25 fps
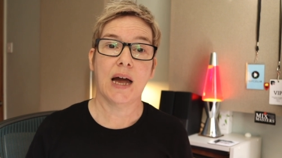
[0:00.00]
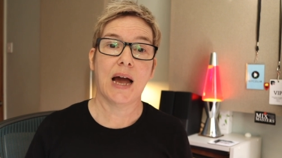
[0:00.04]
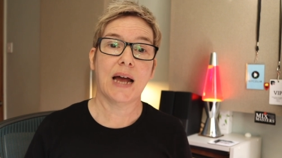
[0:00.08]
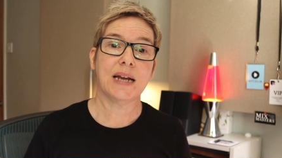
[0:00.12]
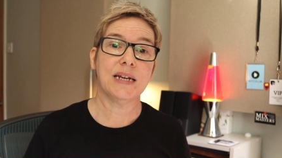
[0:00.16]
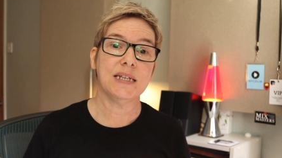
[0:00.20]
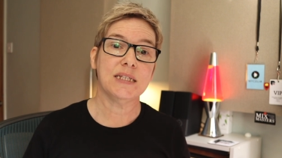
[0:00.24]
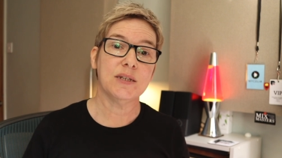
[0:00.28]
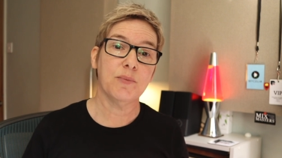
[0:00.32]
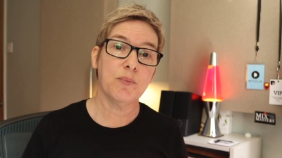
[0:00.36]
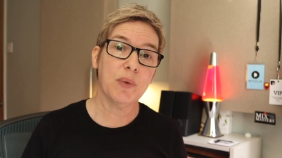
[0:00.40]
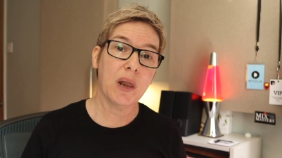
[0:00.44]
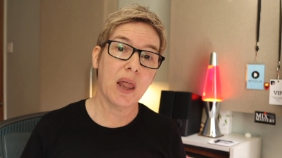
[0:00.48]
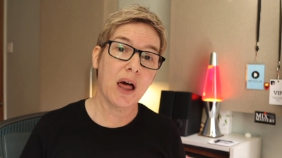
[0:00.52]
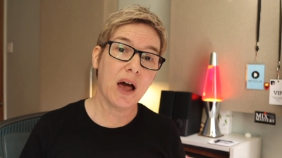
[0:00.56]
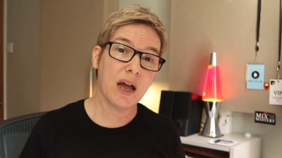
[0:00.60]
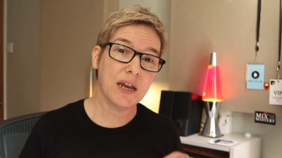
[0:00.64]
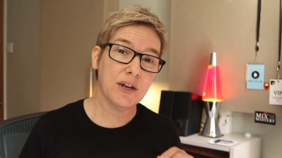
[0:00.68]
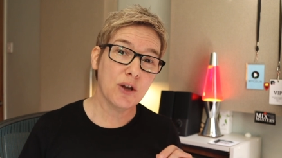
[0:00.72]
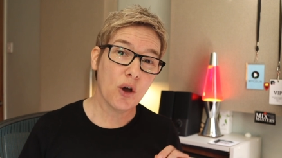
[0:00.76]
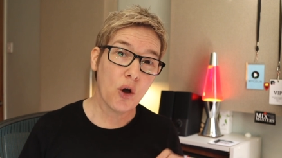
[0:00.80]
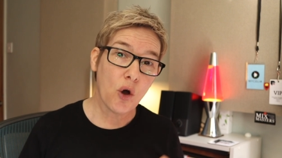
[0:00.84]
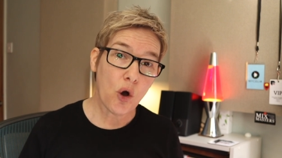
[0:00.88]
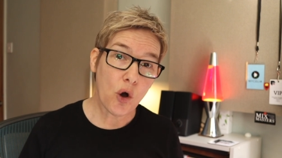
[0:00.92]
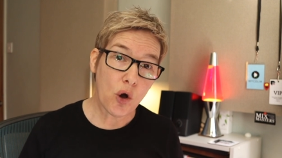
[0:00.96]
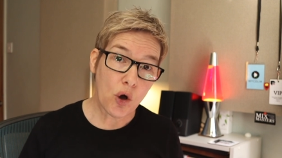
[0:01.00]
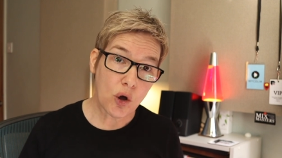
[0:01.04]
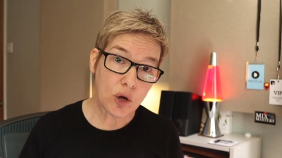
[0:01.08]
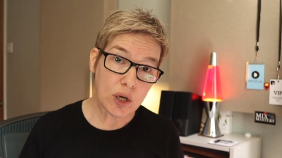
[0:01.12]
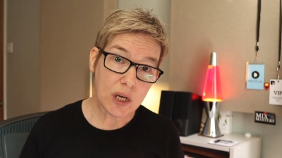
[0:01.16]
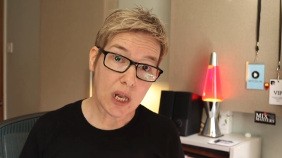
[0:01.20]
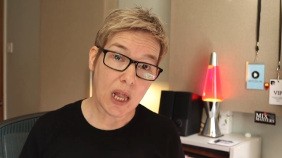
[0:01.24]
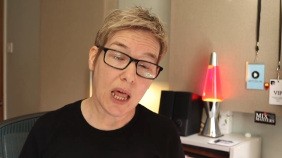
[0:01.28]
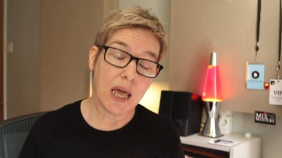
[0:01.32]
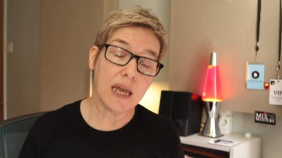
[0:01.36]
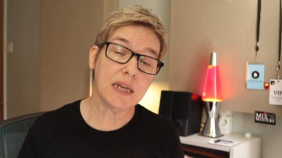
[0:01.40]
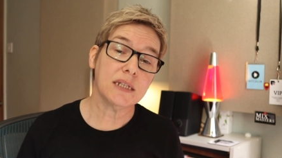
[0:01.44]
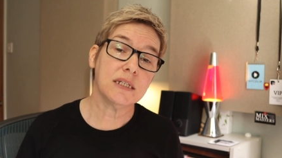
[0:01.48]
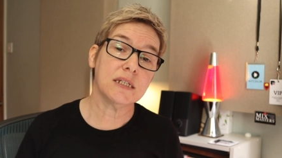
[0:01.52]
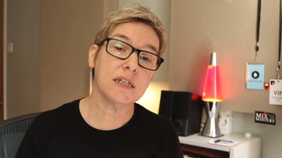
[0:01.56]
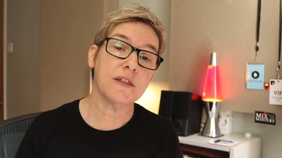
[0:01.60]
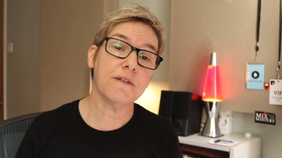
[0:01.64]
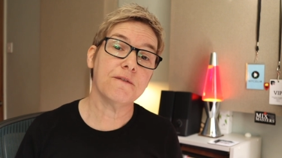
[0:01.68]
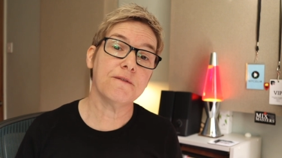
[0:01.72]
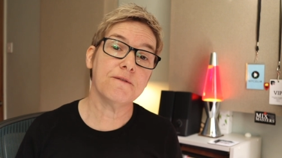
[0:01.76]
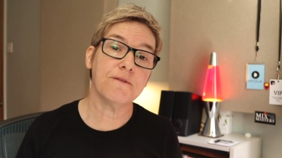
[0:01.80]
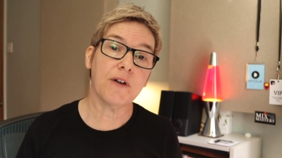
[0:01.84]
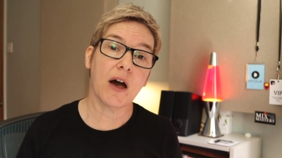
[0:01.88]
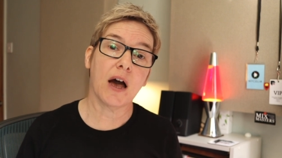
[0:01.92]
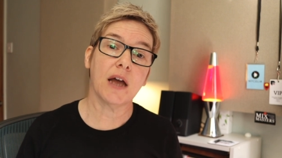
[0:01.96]
and is applied only to the
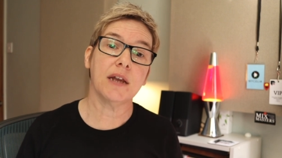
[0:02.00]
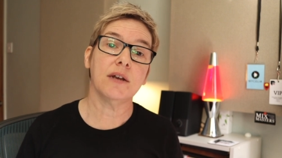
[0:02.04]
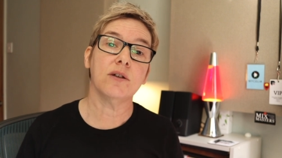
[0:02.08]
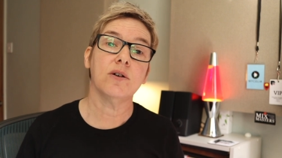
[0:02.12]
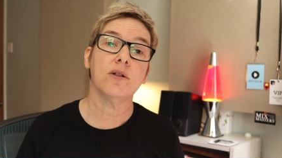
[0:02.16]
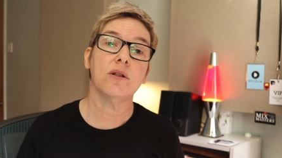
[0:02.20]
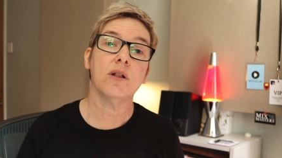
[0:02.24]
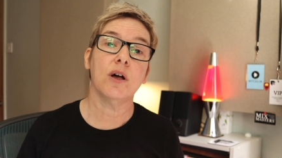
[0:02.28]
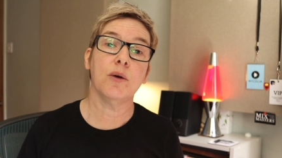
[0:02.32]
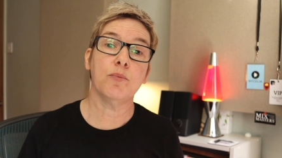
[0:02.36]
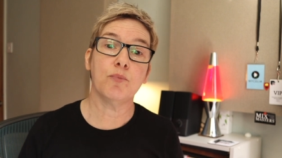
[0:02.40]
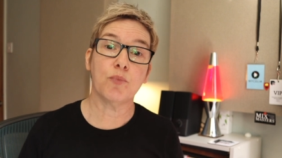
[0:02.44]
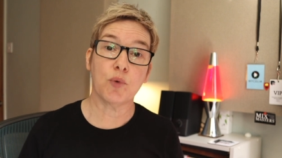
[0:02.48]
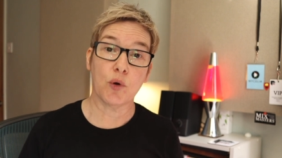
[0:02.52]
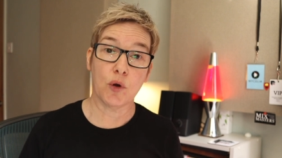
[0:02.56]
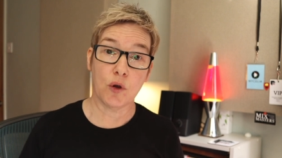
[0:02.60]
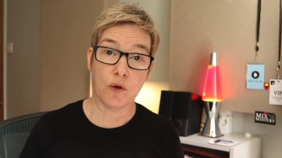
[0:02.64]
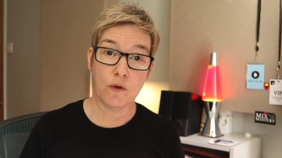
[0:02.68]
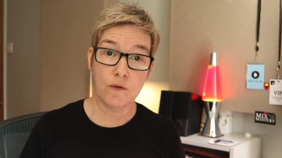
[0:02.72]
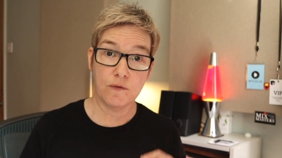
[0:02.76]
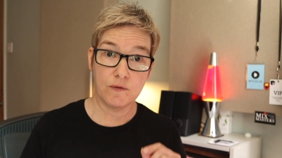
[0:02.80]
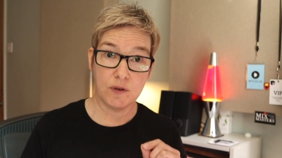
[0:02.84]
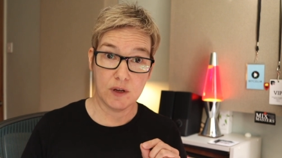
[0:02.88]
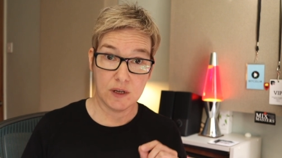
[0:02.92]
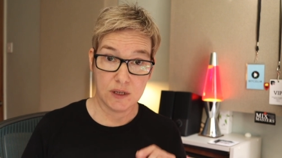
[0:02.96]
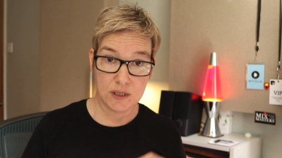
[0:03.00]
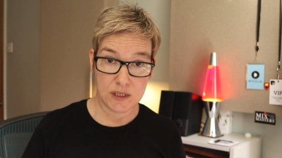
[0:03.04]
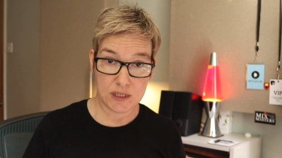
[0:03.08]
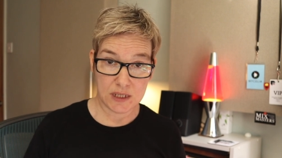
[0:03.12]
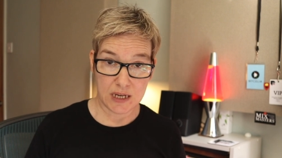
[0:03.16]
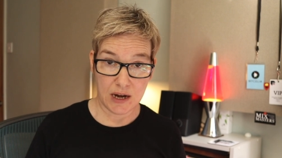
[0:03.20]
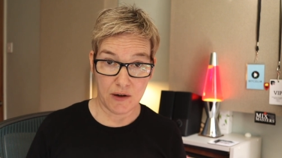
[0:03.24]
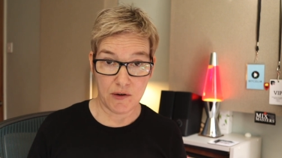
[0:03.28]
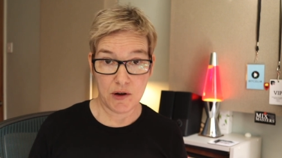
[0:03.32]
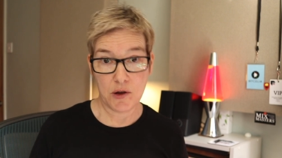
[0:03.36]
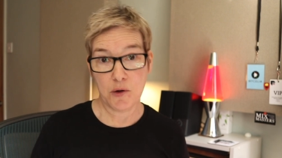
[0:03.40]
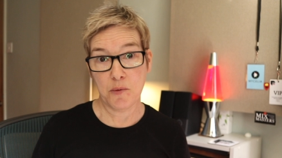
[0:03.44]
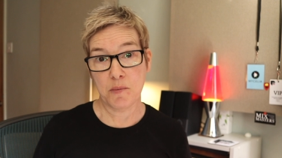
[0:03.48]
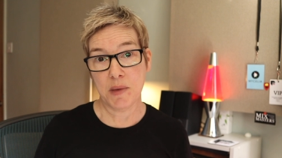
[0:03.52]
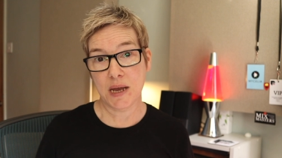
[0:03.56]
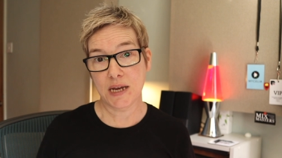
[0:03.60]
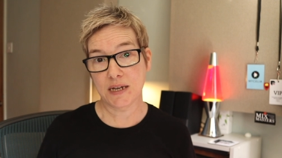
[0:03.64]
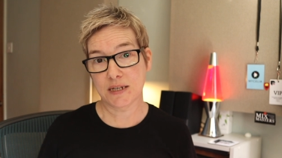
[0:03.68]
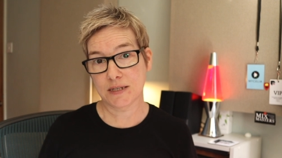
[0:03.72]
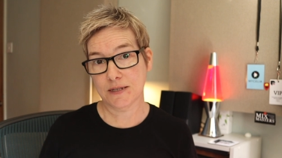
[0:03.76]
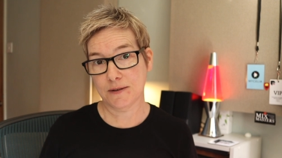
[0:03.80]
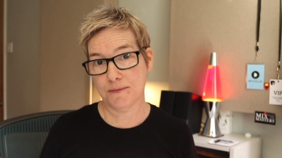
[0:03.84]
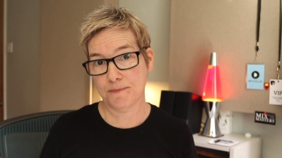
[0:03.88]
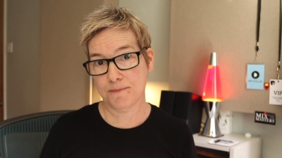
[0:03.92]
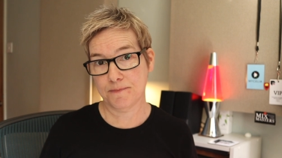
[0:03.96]
final approved stereo
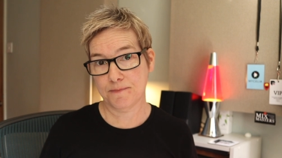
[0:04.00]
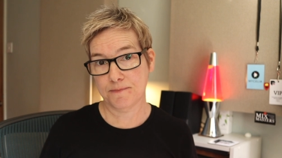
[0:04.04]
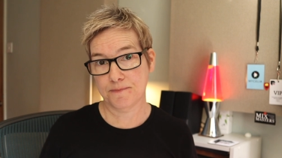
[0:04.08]
mix.